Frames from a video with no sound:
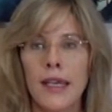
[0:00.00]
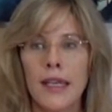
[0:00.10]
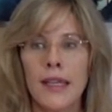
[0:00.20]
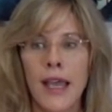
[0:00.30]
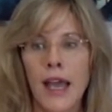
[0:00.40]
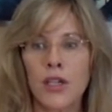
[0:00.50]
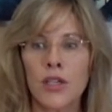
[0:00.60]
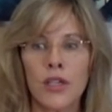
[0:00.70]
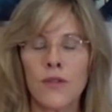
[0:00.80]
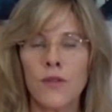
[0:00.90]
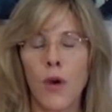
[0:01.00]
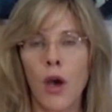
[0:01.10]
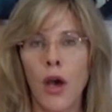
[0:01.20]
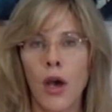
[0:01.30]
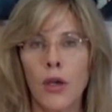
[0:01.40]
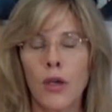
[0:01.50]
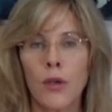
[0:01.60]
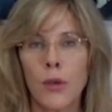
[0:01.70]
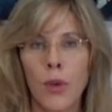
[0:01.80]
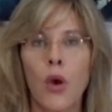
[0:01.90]
the active
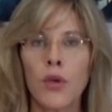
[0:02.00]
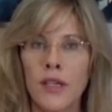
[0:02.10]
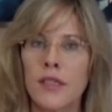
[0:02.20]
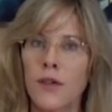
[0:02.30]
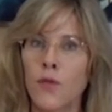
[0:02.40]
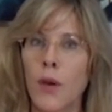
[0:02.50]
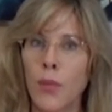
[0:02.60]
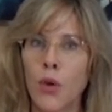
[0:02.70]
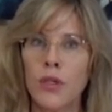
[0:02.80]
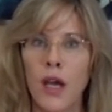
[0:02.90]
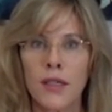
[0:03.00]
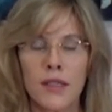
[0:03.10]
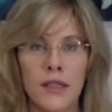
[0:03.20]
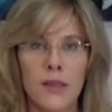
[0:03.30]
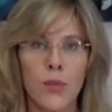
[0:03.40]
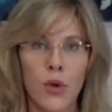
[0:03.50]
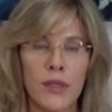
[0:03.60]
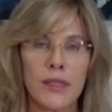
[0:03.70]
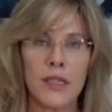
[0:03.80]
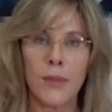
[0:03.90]
components of what Botox and Dysport
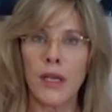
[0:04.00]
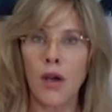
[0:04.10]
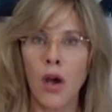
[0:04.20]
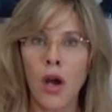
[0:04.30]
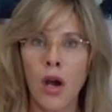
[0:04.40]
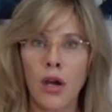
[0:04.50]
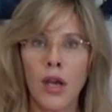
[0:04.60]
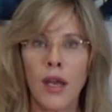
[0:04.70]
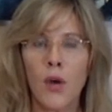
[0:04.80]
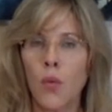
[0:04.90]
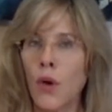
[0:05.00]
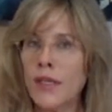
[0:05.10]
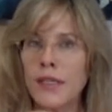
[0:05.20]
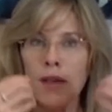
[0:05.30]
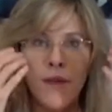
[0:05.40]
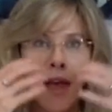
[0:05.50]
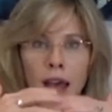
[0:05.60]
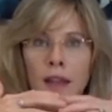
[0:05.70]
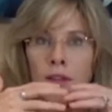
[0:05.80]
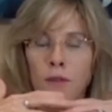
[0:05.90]
and Xeomin are, once they've
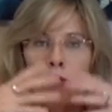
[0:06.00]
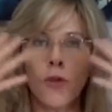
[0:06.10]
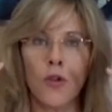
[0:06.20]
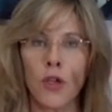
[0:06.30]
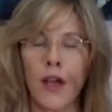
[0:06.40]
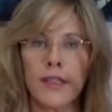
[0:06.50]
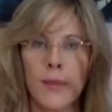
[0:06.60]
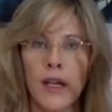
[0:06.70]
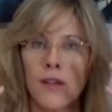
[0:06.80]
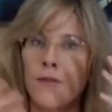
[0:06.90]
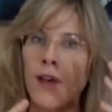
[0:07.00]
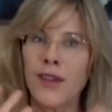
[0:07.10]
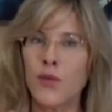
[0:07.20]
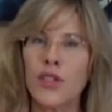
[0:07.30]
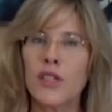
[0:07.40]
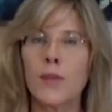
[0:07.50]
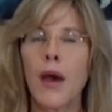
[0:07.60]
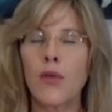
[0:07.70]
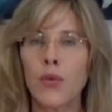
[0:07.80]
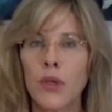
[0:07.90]
had the full cosmetic effect, which is
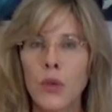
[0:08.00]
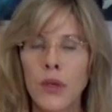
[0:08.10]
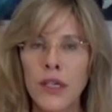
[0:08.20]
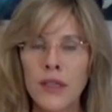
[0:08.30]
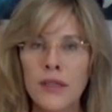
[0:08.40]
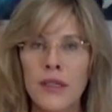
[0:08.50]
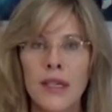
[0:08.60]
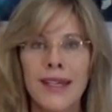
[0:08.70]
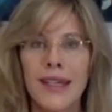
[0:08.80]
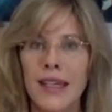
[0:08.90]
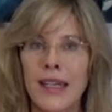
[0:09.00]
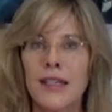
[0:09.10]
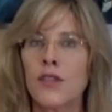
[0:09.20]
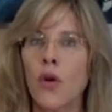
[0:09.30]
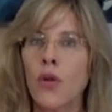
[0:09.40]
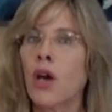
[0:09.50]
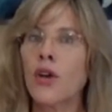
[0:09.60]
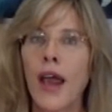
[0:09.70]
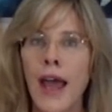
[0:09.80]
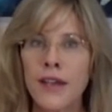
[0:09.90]
about 3 weeks, it is no
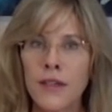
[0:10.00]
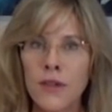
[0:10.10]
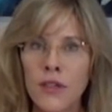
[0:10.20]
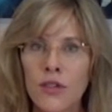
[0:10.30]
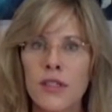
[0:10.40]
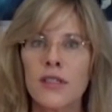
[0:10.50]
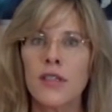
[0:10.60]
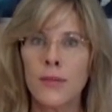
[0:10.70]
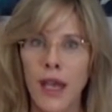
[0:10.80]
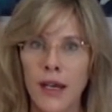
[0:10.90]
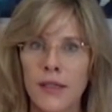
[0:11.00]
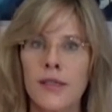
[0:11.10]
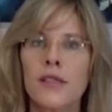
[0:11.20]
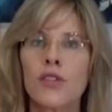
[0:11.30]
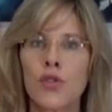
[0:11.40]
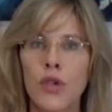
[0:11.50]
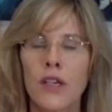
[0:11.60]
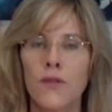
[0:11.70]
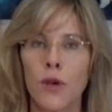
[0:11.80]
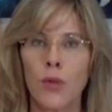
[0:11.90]
longer active in your system and is
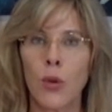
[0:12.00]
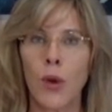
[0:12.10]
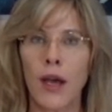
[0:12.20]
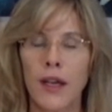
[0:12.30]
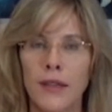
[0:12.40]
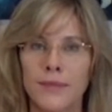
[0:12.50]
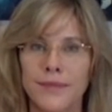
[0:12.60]
excreted from your body.